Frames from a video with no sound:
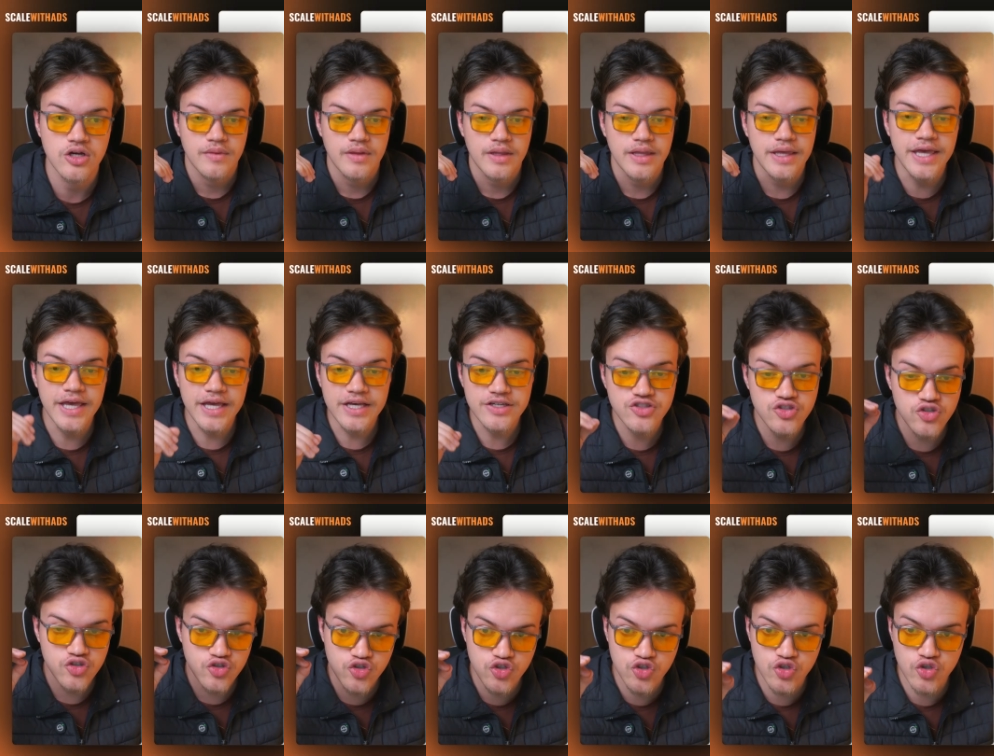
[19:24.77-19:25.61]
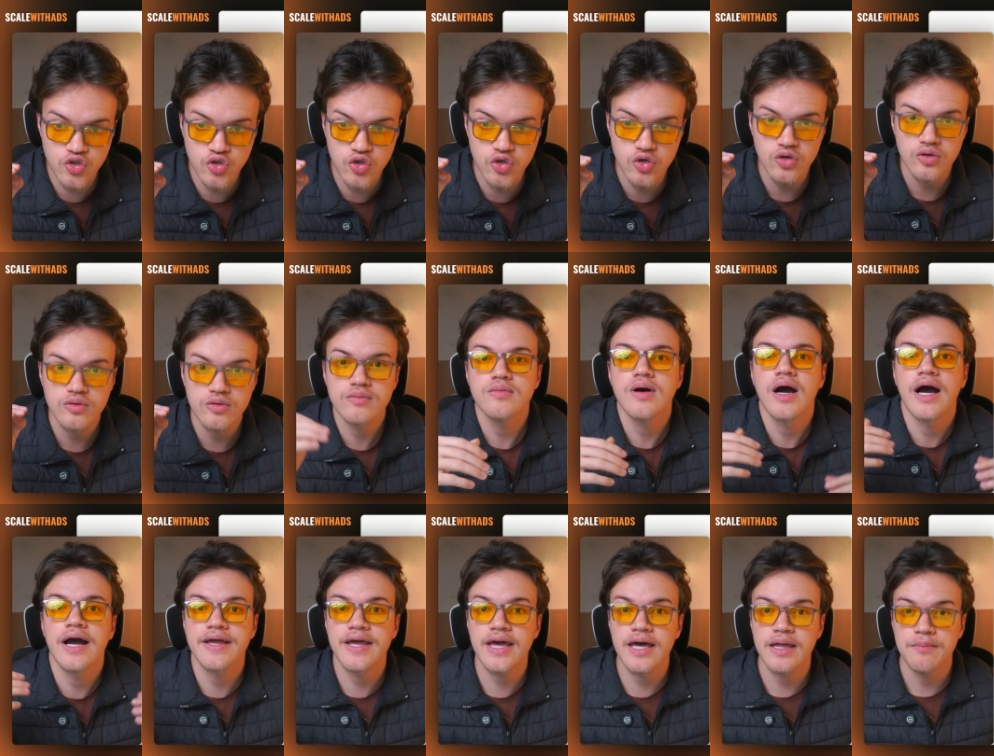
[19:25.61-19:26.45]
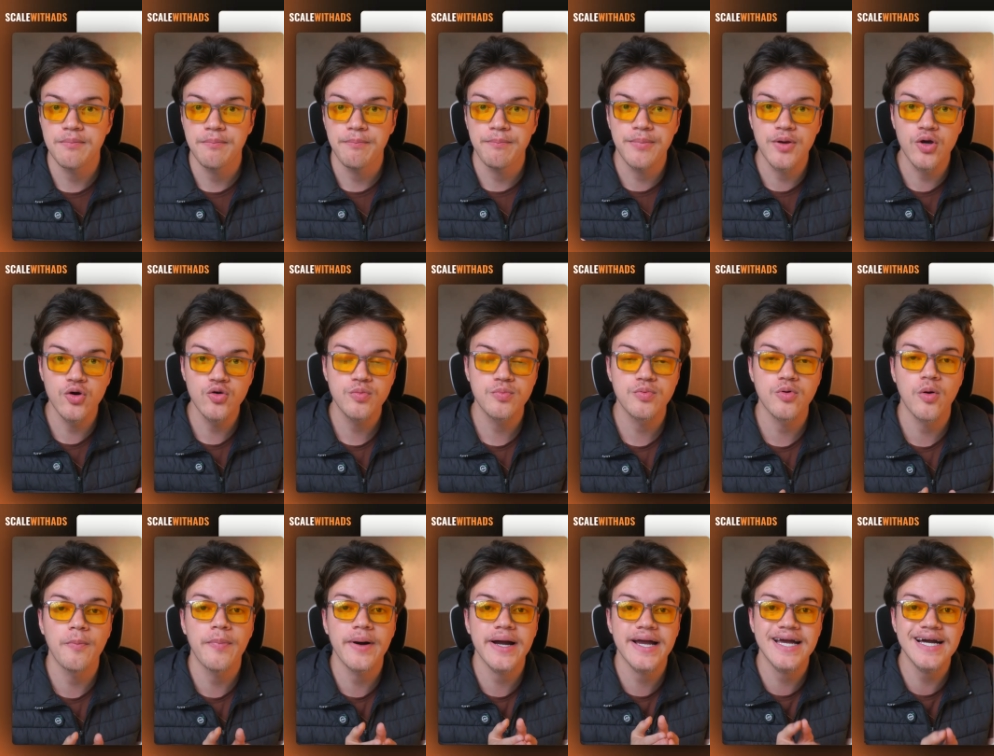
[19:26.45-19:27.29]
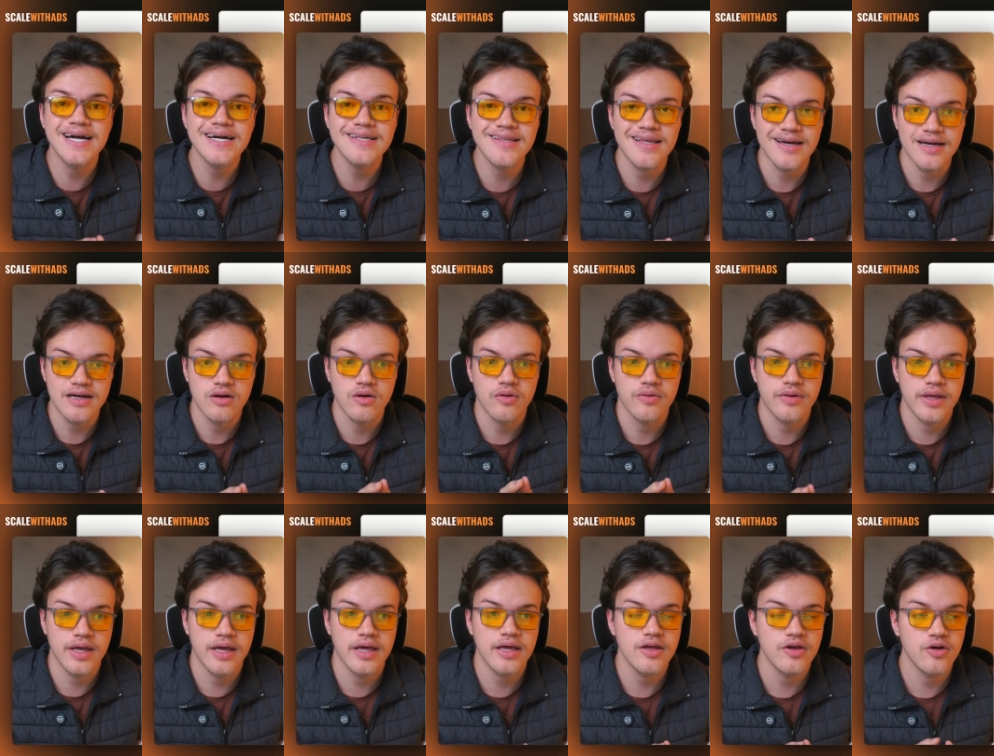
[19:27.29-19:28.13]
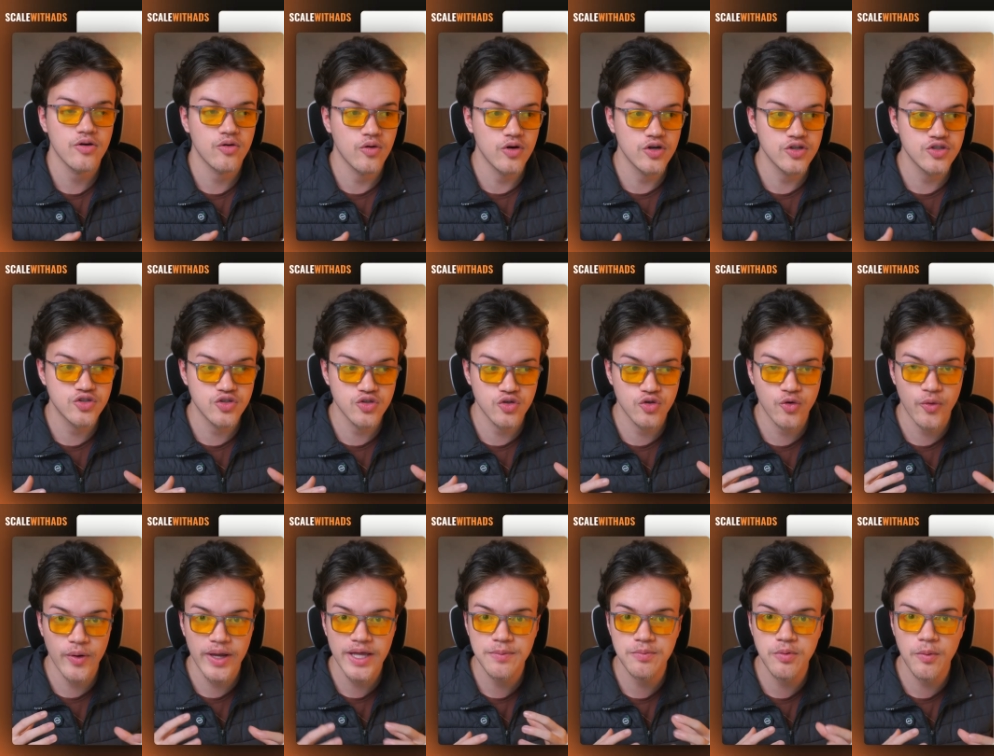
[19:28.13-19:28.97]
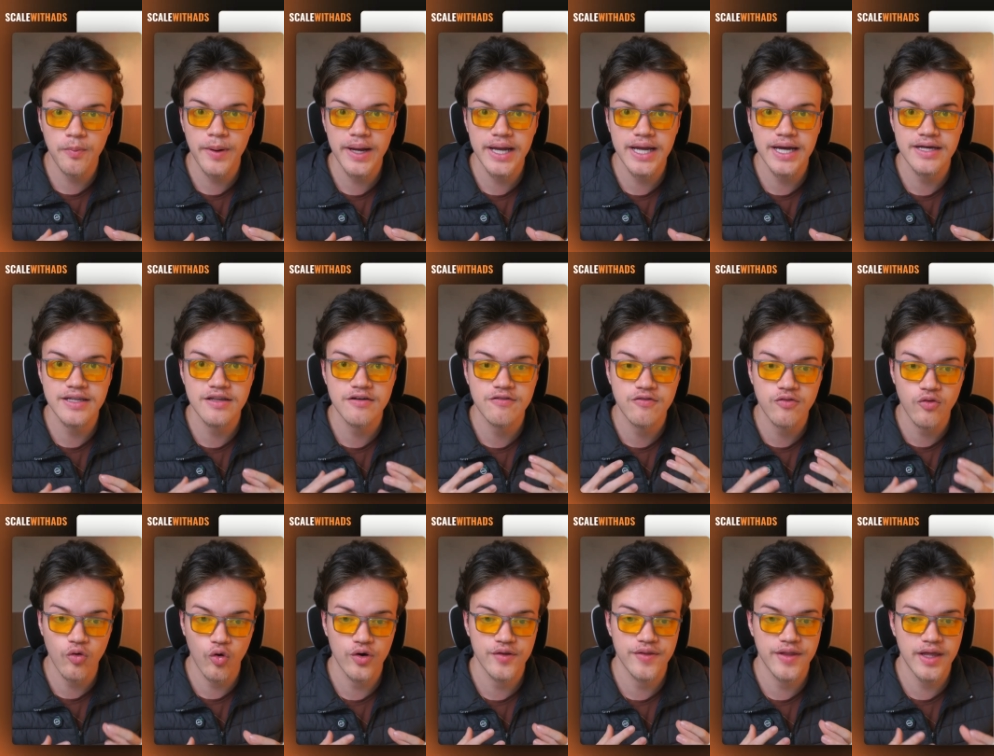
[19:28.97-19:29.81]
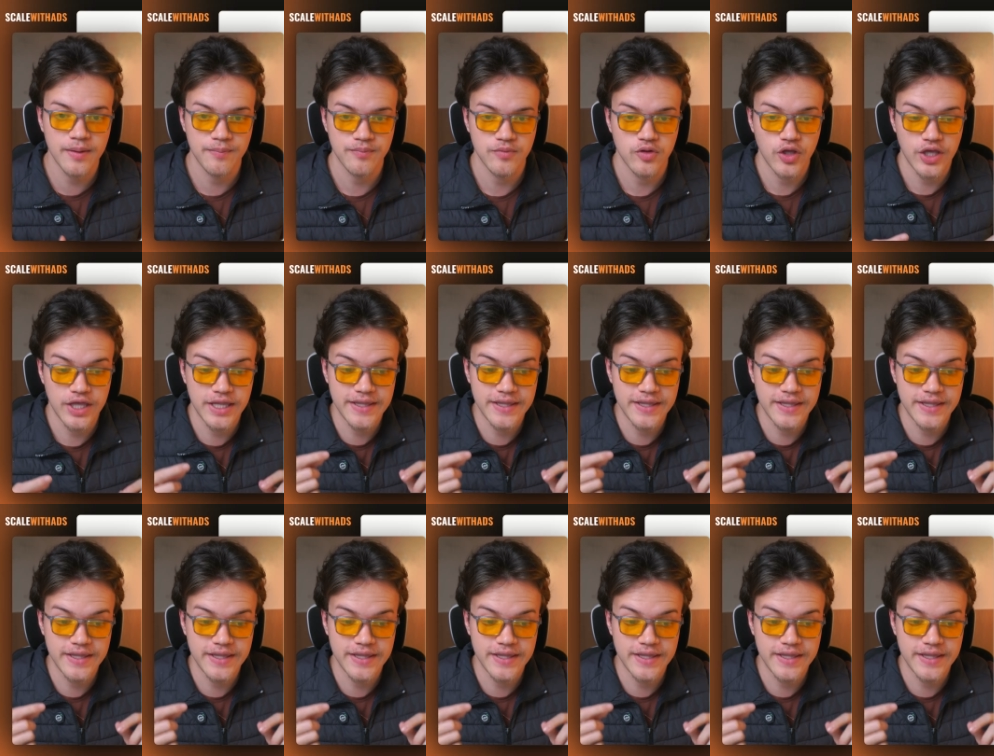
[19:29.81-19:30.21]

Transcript: is to, again, build propaganda, okay? You're going to create propaganda for them.